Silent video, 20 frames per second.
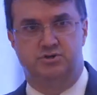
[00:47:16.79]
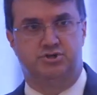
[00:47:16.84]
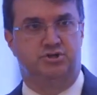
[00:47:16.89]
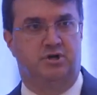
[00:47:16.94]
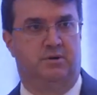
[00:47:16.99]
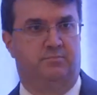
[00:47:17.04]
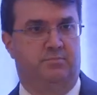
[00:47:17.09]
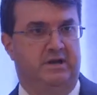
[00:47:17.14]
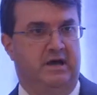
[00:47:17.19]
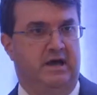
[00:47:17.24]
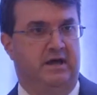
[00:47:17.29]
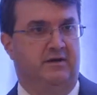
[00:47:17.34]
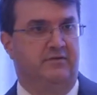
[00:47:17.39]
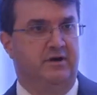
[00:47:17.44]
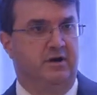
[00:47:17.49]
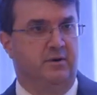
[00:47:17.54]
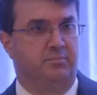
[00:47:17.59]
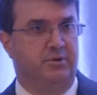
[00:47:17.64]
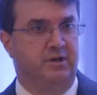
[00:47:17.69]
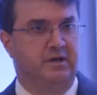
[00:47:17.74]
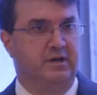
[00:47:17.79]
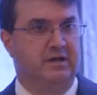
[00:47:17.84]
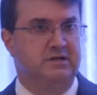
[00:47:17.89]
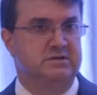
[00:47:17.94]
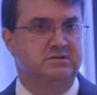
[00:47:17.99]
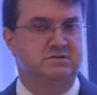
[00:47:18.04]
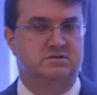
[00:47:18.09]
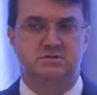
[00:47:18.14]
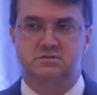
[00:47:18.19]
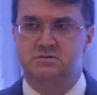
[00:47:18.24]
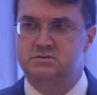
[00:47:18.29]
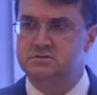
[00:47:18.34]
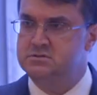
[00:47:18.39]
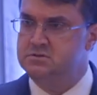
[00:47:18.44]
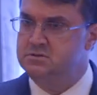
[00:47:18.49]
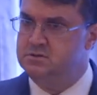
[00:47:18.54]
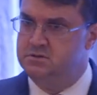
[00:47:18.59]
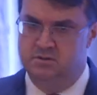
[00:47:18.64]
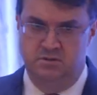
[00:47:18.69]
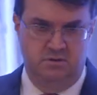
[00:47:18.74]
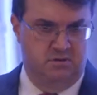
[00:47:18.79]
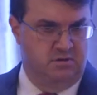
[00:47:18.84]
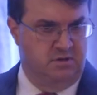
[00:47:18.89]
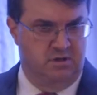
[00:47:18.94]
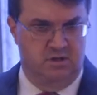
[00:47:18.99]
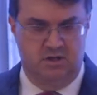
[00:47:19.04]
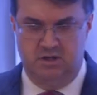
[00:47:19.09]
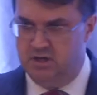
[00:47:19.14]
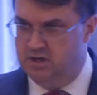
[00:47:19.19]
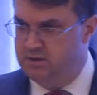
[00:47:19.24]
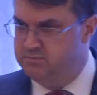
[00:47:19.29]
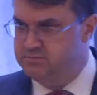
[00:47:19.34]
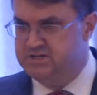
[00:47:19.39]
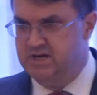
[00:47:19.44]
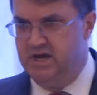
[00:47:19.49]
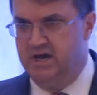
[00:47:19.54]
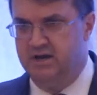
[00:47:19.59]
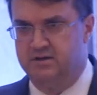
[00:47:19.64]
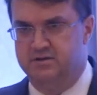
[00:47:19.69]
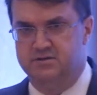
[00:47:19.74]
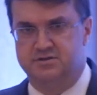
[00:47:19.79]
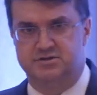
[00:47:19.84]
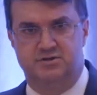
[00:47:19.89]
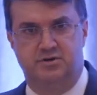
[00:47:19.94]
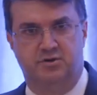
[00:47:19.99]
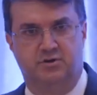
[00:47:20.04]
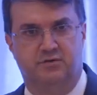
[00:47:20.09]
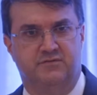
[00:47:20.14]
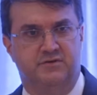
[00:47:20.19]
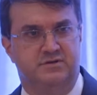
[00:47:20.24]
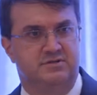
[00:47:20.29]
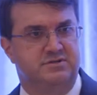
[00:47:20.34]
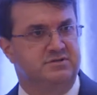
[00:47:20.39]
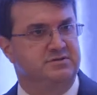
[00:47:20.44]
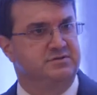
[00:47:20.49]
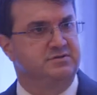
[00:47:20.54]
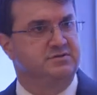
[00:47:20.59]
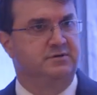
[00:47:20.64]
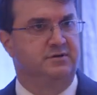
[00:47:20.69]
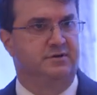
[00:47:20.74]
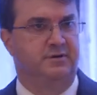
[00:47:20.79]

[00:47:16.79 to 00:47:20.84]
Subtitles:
jumping out of airplanes, comes out of the service,